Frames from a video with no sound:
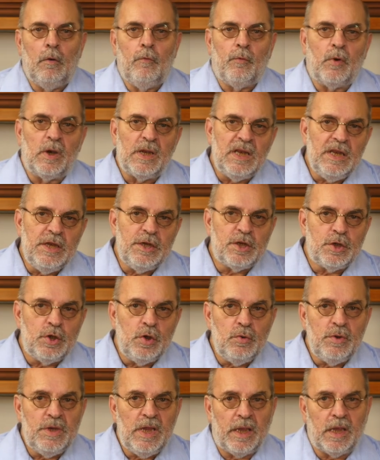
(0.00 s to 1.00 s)
For at least
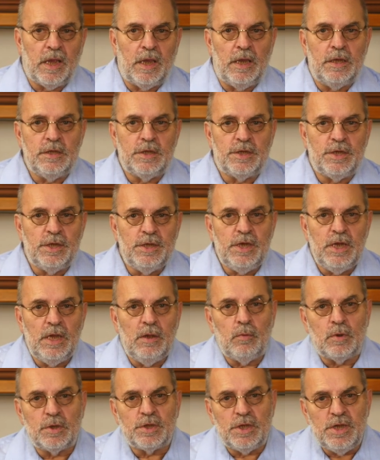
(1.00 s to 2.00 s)
two decades,
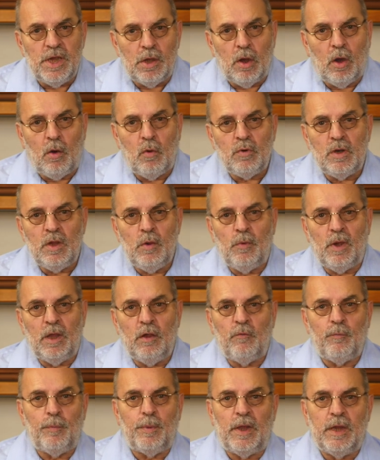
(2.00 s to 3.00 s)
CD was the only way
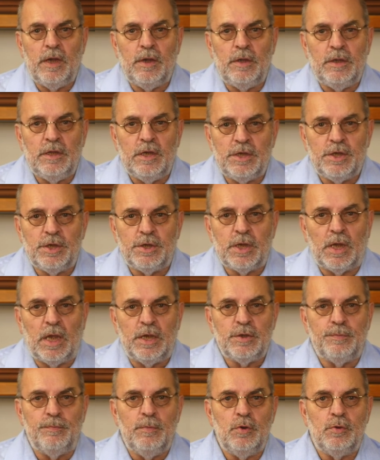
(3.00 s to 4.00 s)
of playing
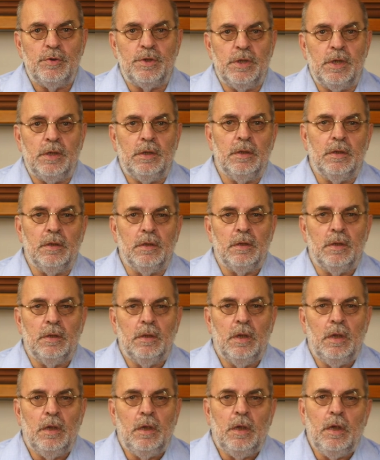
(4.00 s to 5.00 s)
digitized music.
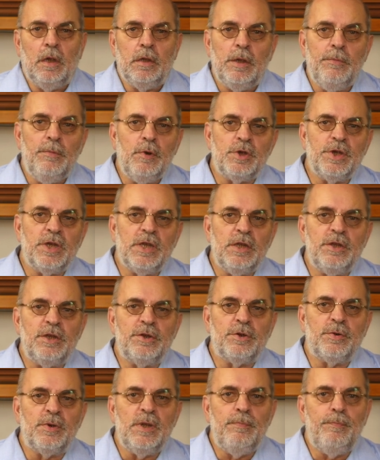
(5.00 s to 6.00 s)
The music
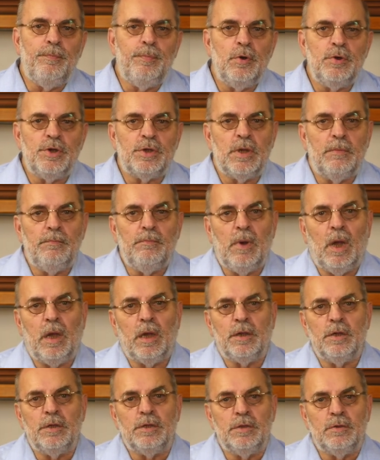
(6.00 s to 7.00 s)
industry pushed the
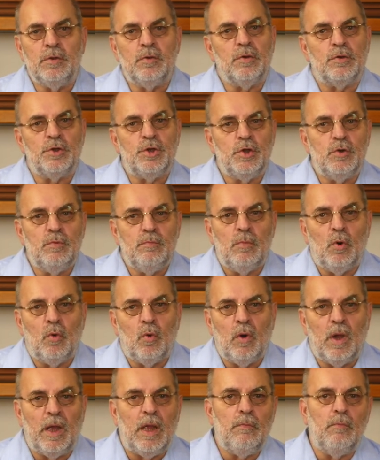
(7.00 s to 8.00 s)
market to consume
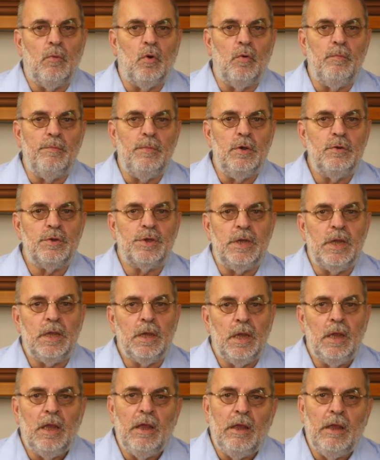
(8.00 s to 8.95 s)
more and more music